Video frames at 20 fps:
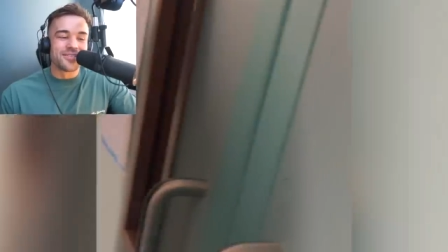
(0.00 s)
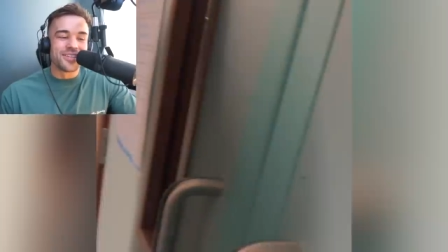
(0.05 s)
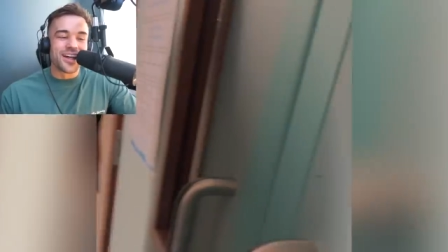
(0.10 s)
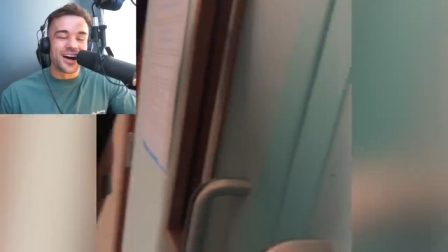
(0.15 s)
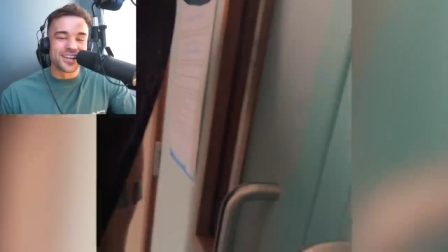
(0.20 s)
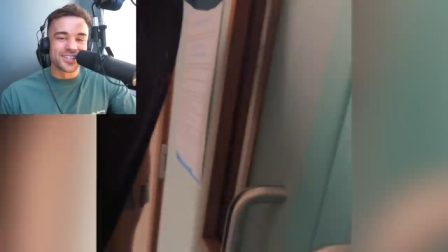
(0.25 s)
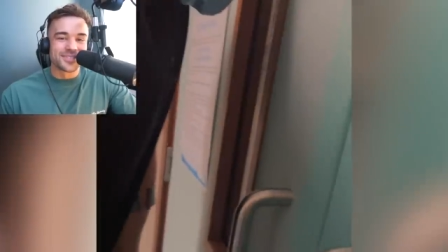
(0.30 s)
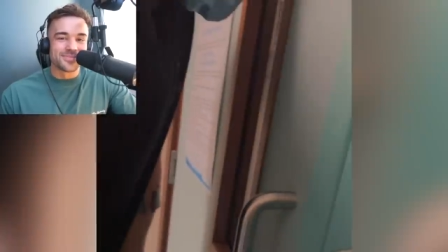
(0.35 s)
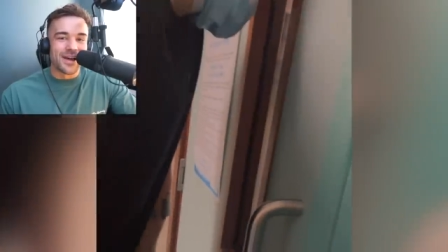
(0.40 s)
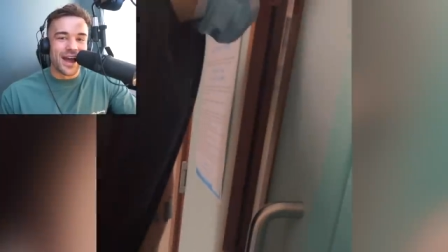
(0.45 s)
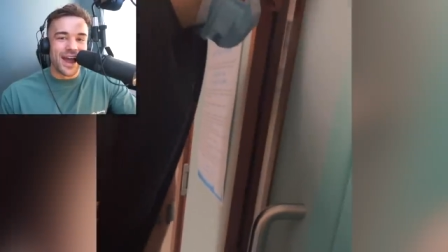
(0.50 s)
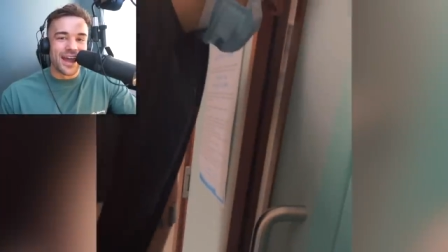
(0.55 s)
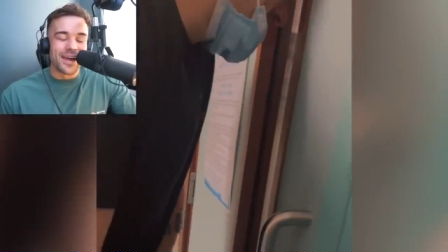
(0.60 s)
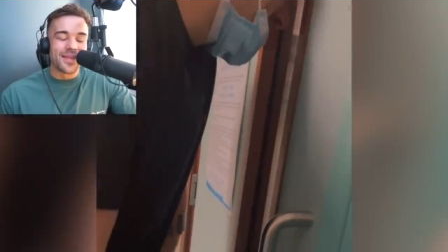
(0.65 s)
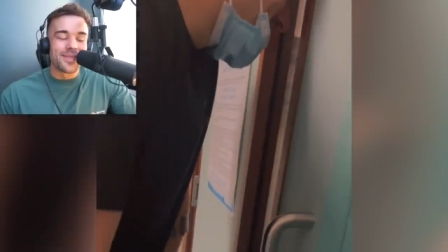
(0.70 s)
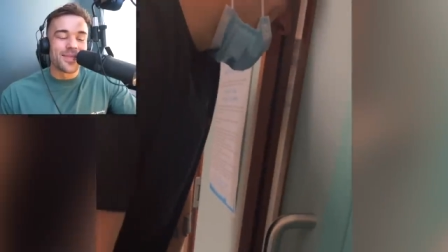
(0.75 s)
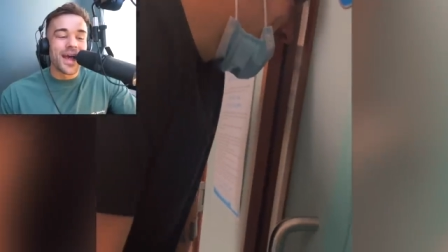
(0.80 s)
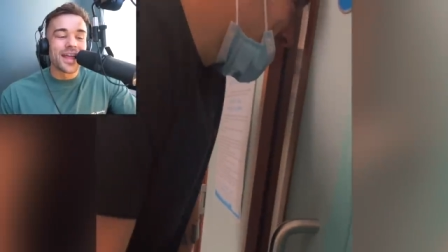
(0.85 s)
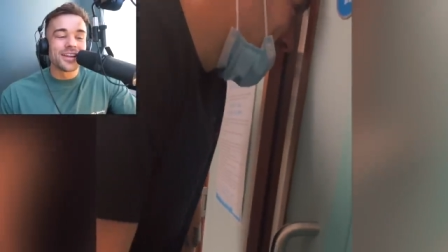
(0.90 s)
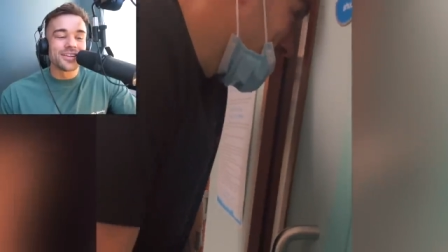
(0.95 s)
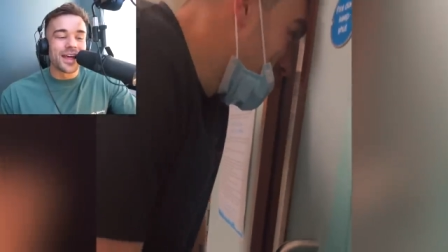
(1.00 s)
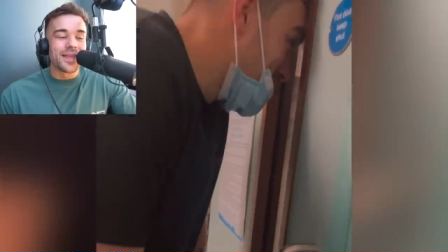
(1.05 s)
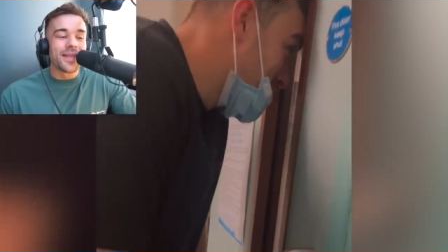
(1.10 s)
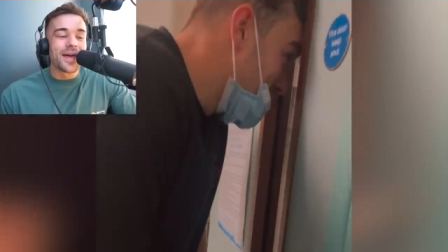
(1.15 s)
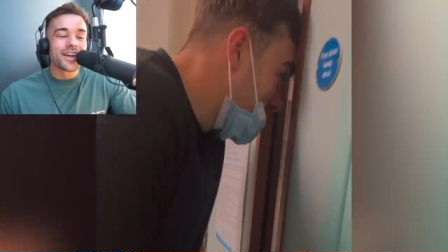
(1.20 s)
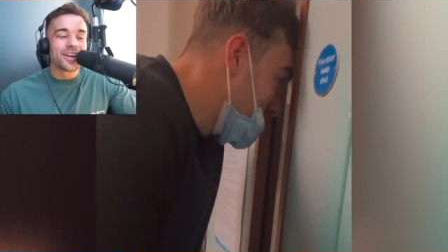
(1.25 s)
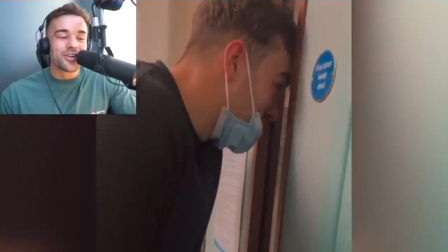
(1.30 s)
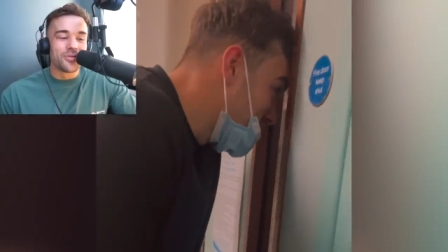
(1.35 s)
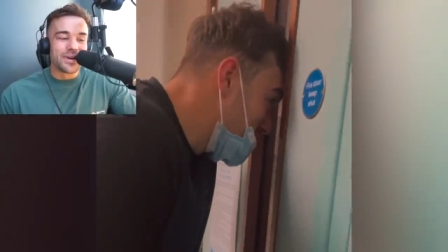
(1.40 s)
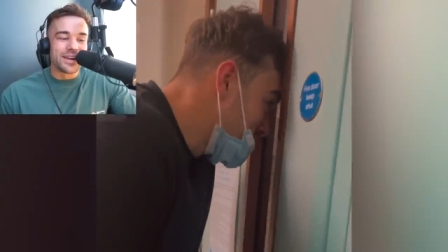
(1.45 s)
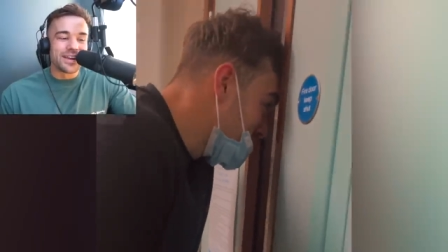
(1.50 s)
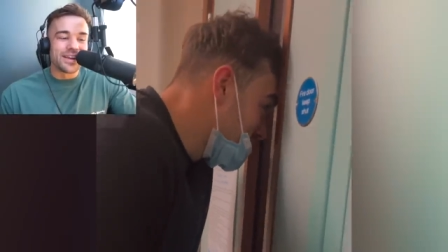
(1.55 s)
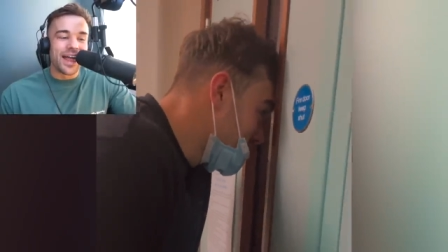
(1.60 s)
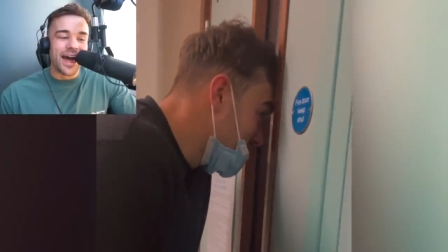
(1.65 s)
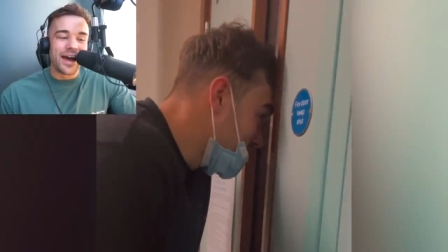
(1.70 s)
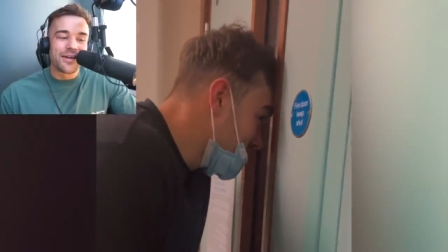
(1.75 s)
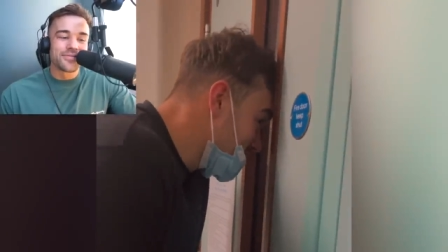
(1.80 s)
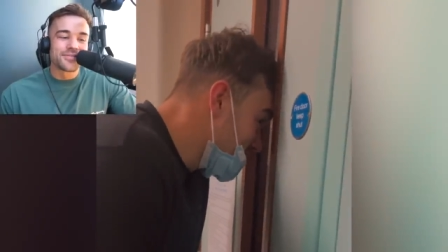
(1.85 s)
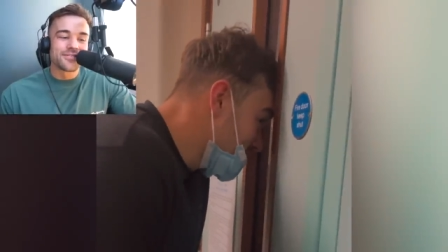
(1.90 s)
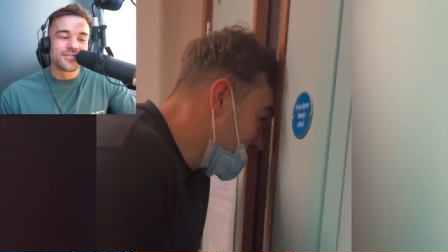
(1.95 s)
of nice, man. And then, and then Queen
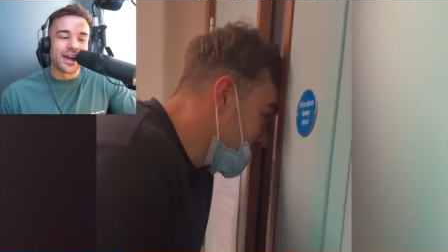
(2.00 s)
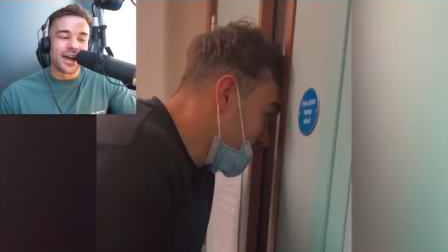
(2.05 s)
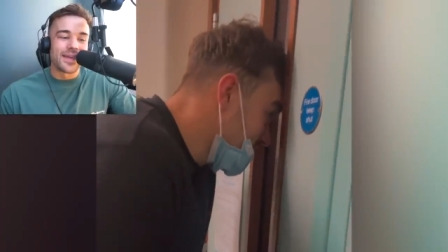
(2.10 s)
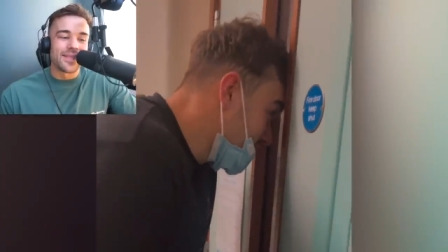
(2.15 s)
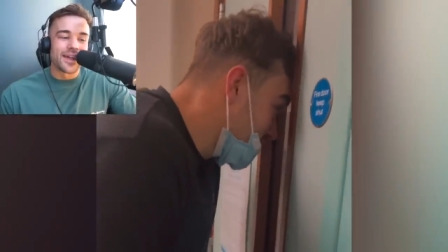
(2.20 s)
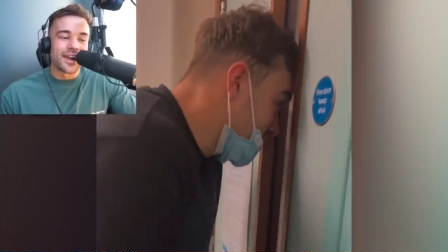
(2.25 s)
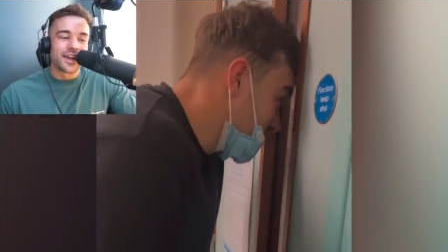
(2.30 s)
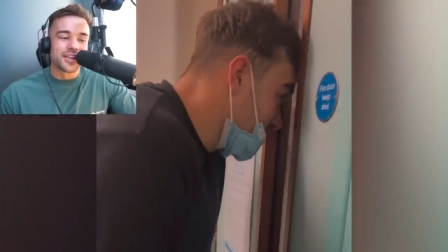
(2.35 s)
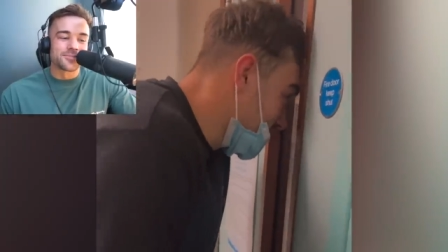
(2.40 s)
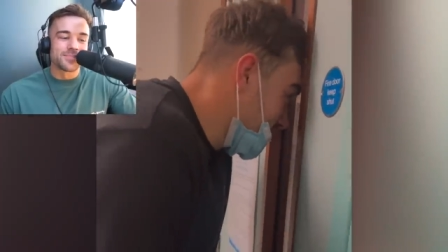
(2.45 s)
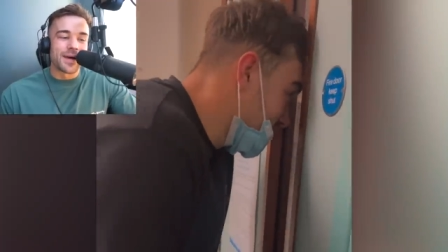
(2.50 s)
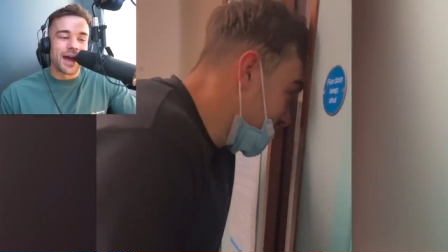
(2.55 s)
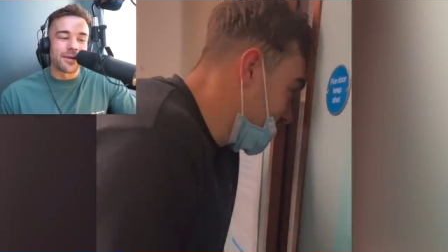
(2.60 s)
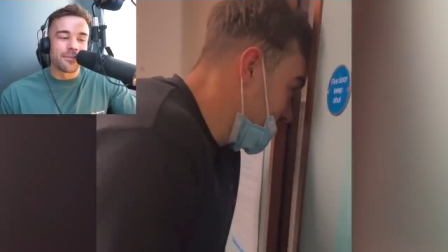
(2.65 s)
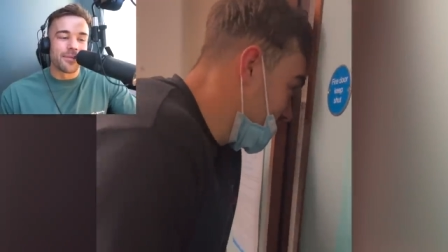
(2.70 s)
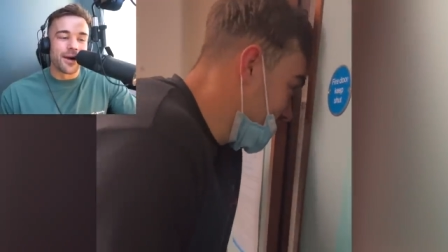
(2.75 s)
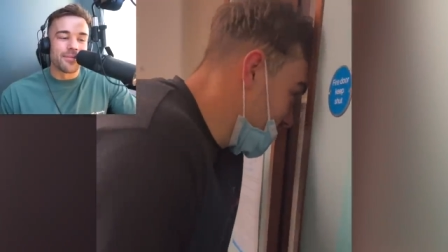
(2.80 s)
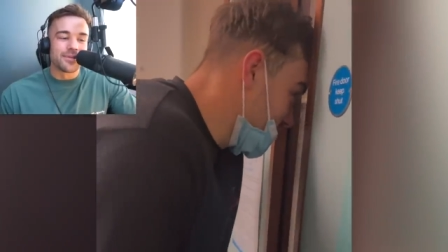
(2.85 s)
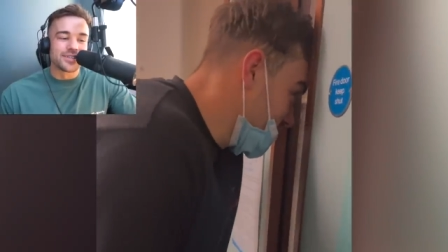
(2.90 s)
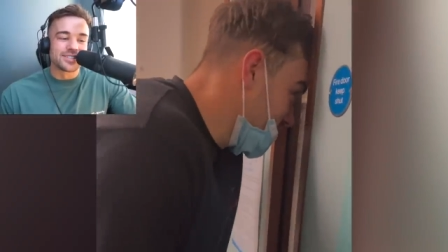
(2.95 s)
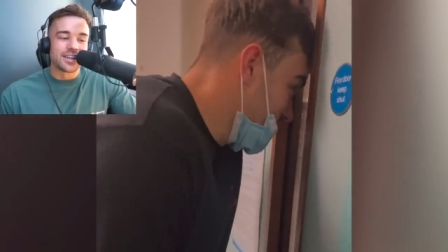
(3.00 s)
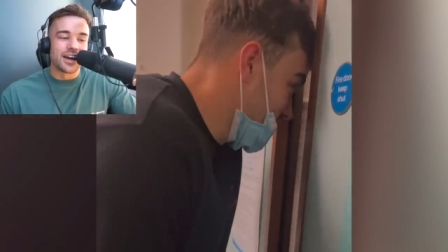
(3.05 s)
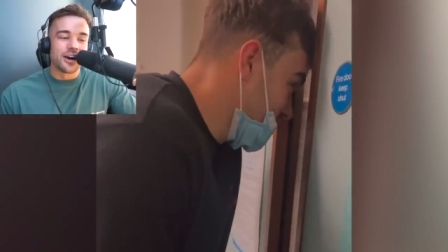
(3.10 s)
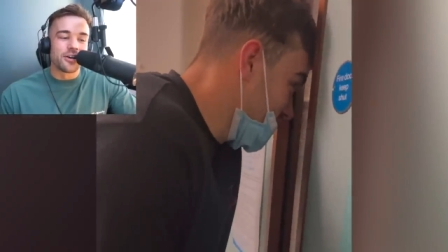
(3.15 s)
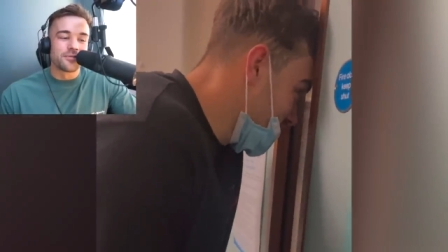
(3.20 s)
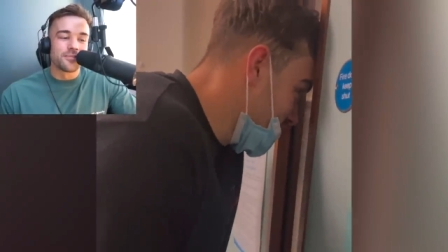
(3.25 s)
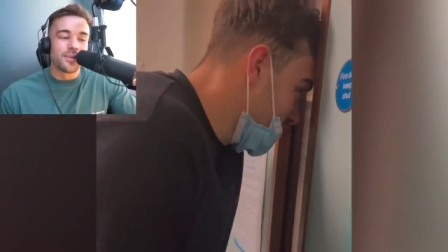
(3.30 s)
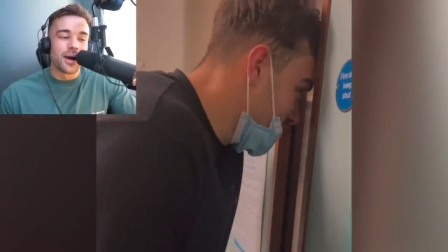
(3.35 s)
left and then I was back by myself,